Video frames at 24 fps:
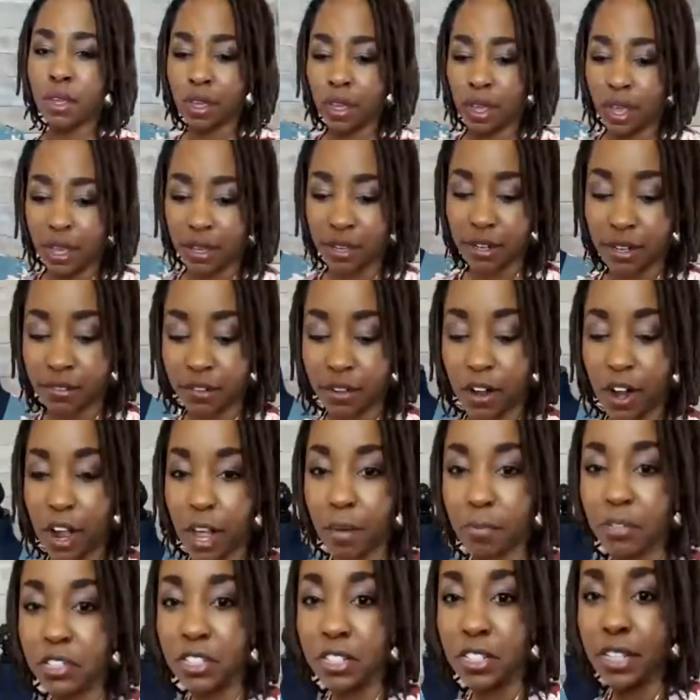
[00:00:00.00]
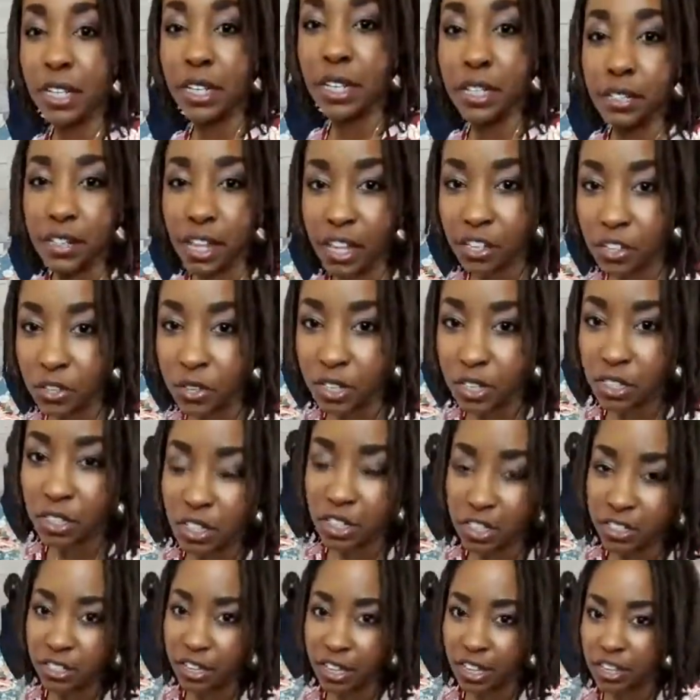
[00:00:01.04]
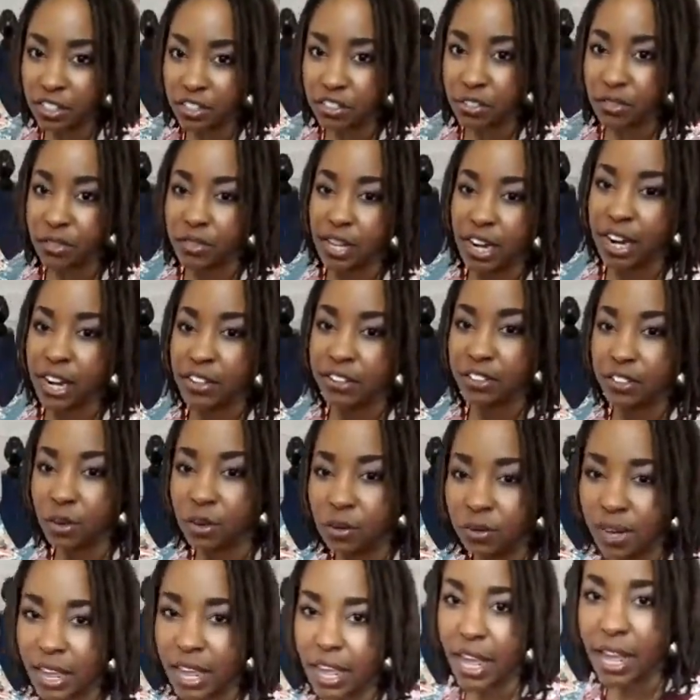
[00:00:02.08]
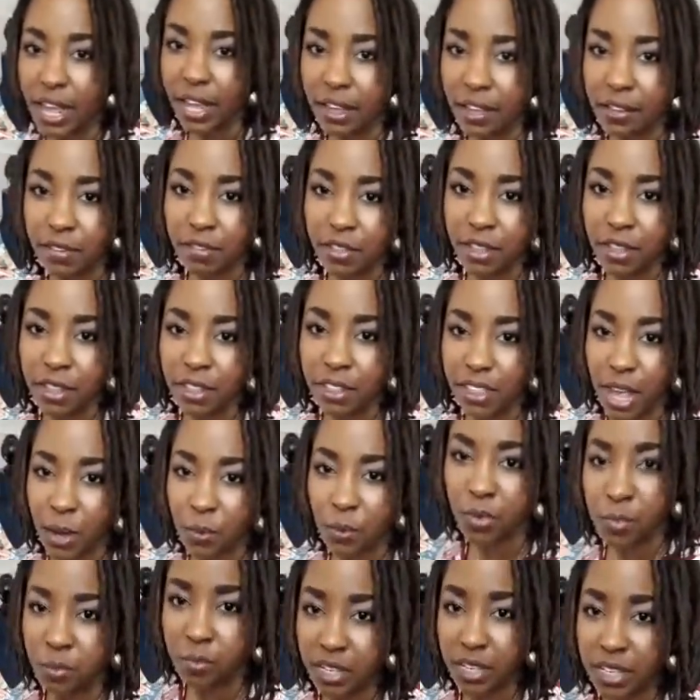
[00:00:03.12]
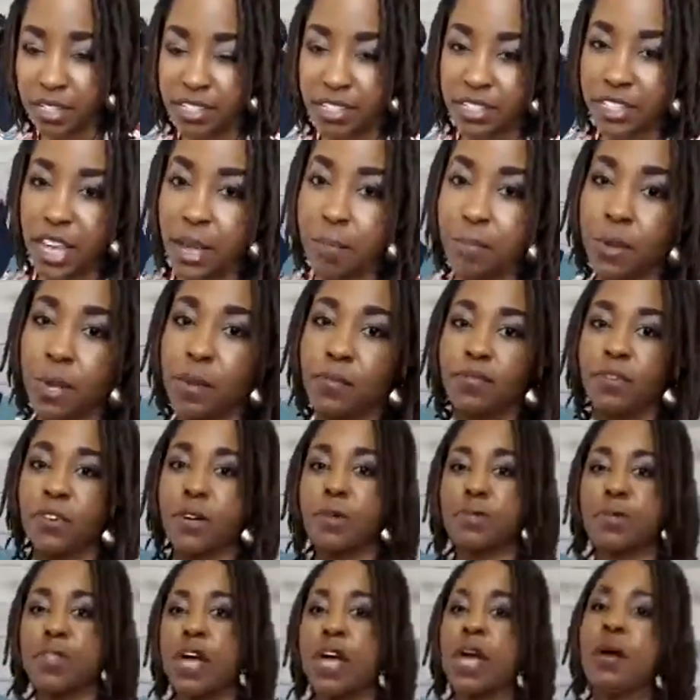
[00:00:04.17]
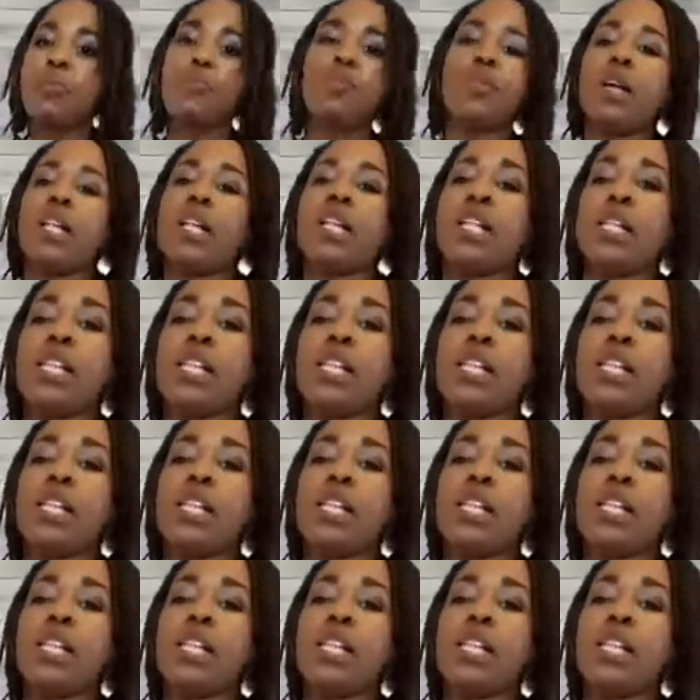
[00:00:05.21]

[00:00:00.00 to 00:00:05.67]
Another option that you can look into that I don't have, that would be a step up from the umbrella